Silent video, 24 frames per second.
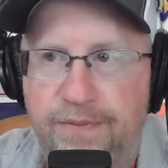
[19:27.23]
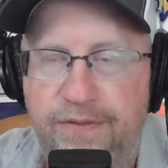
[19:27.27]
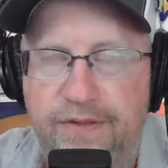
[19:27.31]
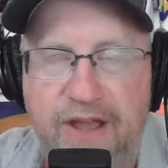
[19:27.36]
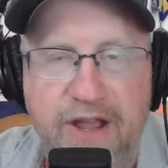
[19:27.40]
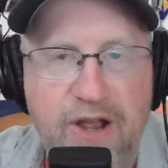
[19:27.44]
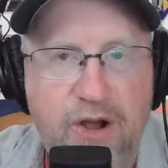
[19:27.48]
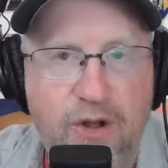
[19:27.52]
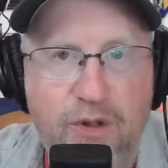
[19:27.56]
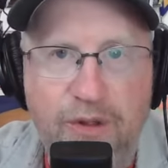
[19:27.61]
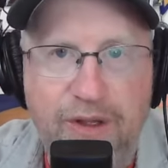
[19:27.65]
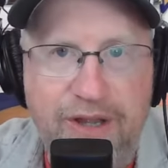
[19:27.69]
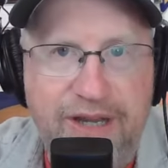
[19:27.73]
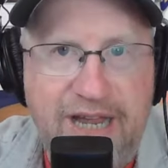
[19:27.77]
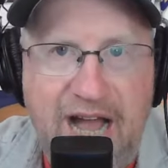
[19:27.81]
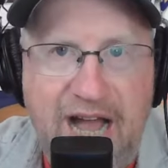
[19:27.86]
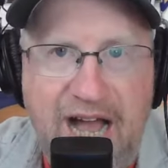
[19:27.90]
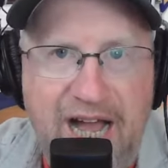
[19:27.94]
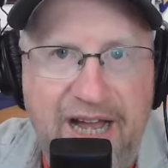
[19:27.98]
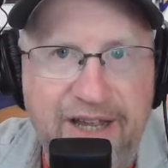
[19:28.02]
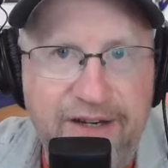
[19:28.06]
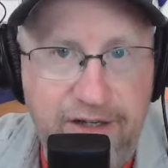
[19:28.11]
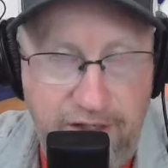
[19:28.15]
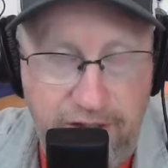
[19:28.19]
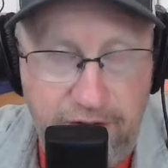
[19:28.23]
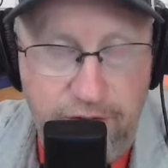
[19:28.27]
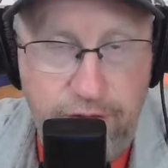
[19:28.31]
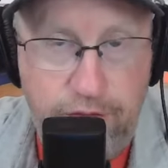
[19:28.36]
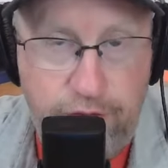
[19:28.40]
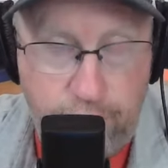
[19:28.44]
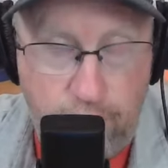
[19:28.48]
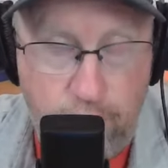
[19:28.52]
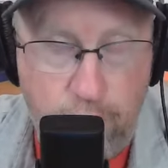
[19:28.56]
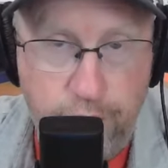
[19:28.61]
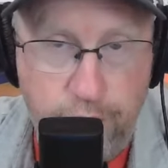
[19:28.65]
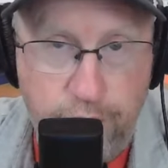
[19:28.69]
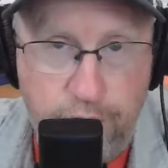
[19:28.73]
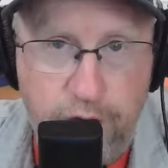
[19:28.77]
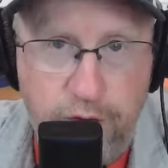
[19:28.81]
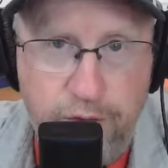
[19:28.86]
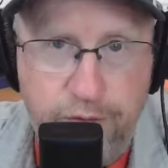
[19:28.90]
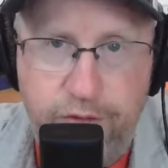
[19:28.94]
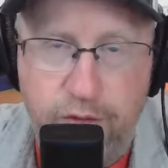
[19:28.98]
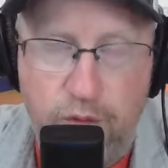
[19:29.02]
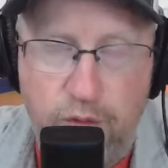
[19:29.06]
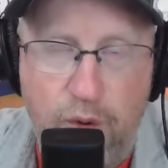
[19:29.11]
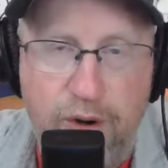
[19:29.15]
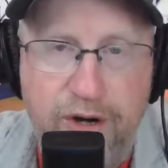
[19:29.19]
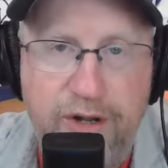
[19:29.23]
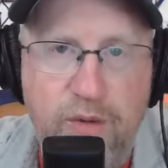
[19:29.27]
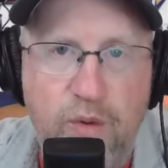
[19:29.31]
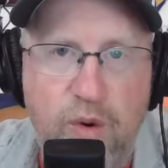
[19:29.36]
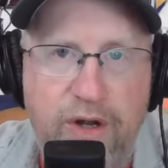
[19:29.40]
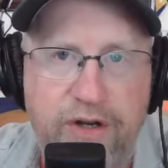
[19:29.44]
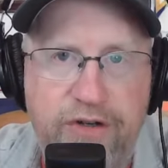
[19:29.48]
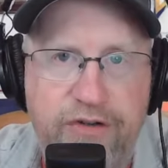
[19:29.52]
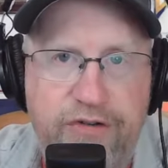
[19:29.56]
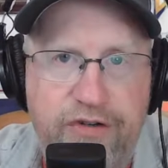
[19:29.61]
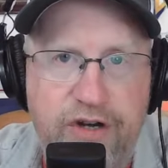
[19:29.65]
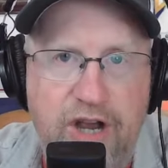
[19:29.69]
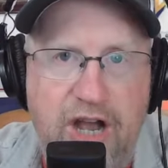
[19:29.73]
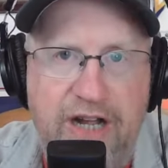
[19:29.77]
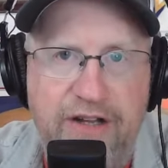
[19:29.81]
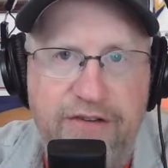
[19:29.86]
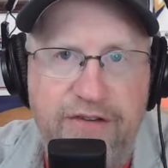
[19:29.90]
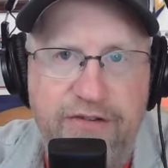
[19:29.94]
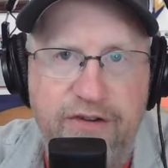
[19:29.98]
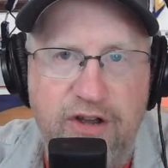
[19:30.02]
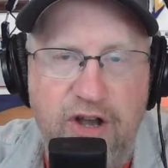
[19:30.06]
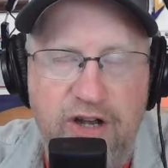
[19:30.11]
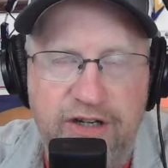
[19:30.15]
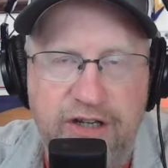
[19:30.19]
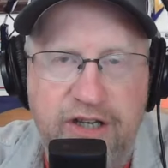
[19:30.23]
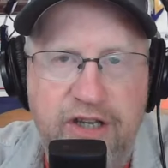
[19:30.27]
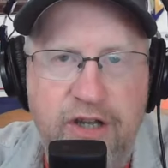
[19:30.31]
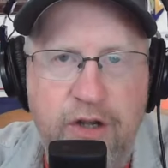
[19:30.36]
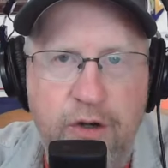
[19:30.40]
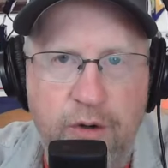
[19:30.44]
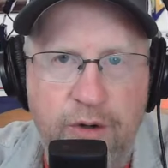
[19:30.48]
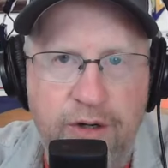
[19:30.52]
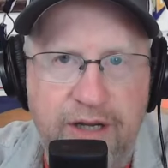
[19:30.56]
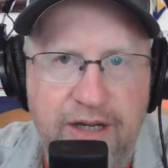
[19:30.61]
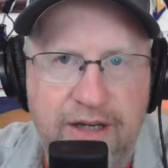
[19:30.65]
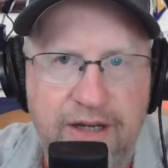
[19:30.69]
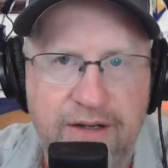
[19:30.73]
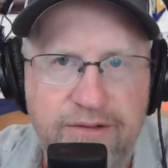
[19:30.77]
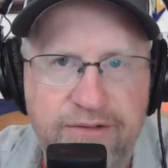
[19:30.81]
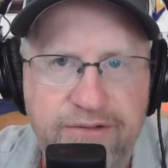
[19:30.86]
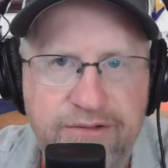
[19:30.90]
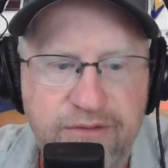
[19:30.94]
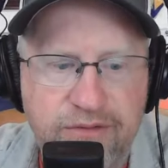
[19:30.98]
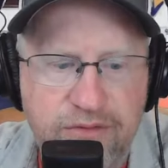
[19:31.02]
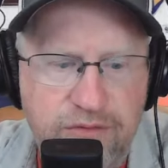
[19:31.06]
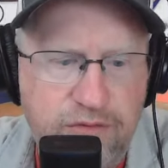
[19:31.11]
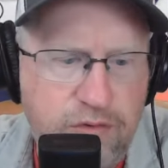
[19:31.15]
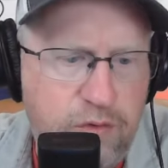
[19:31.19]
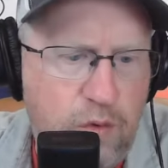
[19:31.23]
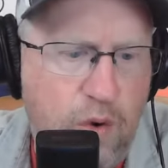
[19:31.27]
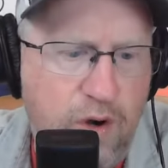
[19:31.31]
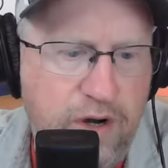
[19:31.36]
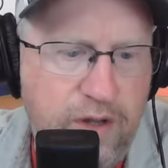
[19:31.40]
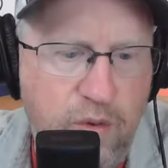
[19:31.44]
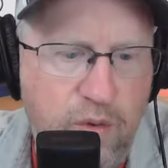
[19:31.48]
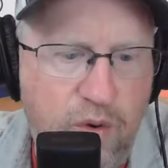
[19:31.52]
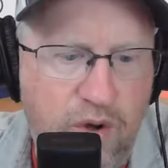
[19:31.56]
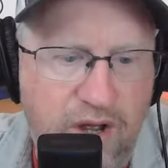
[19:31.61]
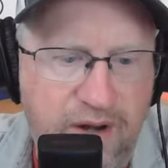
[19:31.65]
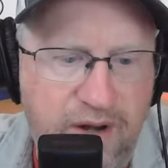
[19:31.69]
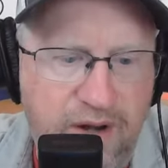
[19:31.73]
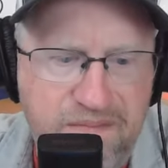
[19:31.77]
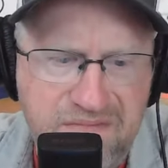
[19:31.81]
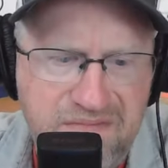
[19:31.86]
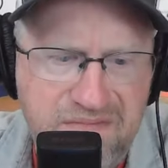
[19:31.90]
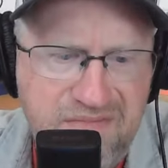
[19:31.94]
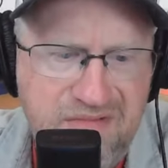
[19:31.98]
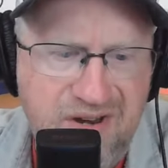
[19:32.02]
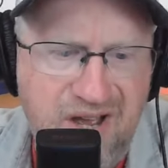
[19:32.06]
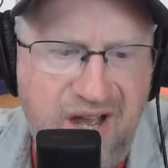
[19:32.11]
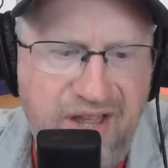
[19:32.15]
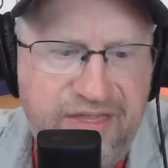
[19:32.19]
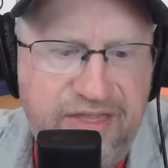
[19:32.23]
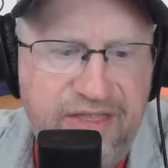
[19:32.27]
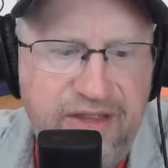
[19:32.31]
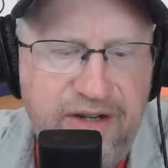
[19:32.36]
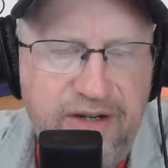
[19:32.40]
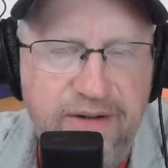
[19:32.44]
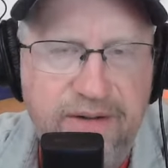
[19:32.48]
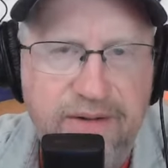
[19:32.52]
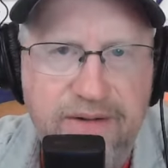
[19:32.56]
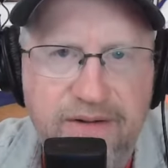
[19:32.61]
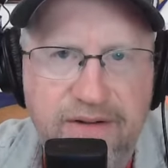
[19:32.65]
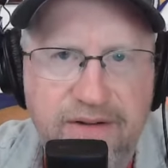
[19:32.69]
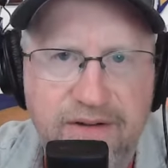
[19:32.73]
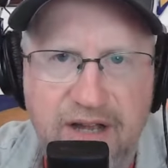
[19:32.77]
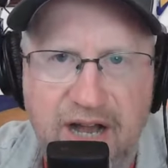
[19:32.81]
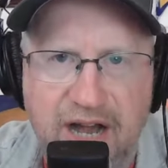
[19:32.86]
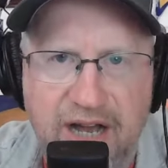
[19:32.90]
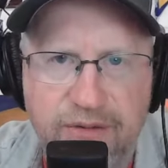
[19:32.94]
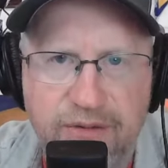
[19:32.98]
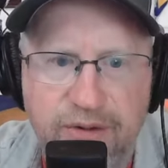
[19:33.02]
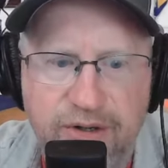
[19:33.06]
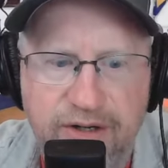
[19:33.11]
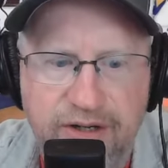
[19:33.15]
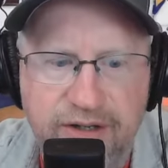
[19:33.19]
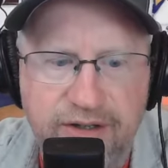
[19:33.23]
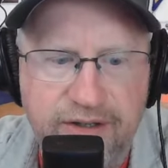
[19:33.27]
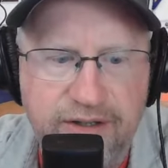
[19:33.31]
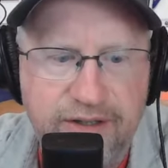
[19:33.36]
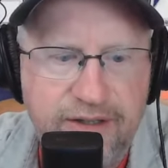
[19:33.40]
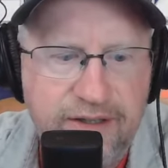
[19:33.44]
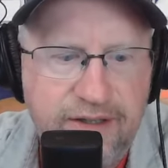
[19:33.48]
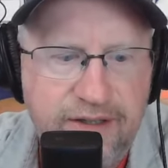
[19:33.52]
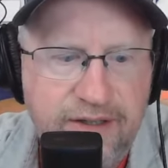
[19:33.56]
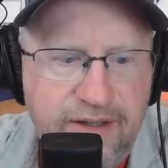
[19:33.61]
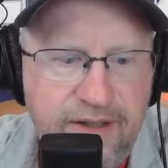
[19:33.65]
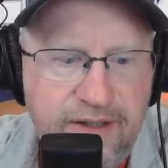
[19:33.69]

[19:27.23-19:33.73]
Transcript: they only got in total 21 shots on Georgiev. 21, nothing, not really.